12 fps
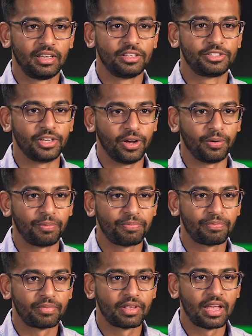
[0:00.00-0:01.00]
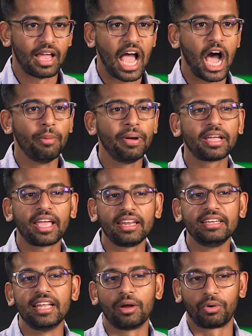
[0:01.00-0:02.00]
So, How about
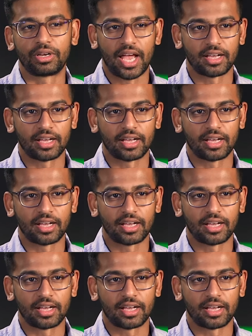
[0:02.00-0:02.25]
getting network